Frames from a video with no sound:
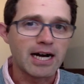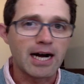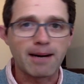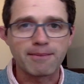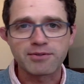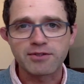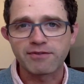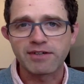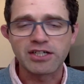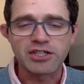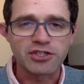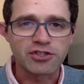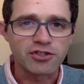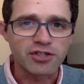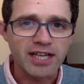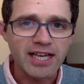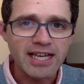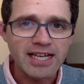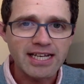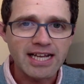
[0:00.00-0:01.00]
observational
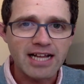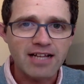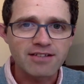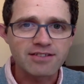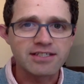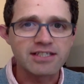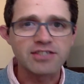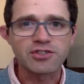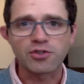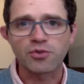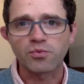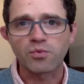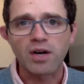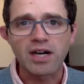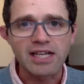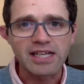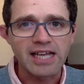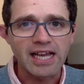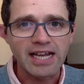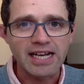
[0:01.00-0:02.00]
gait analysis or
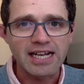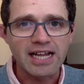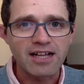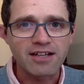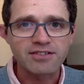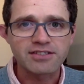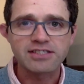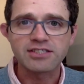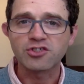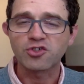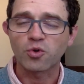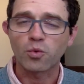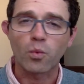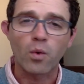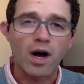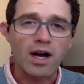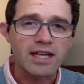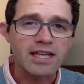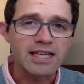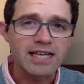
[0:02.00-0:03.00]
running gait analysis or
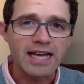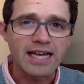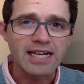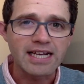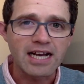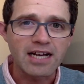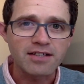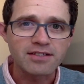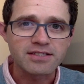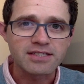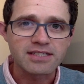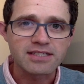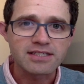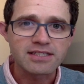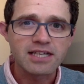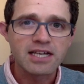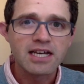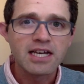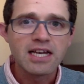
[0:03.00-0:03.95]
walking gait analysis,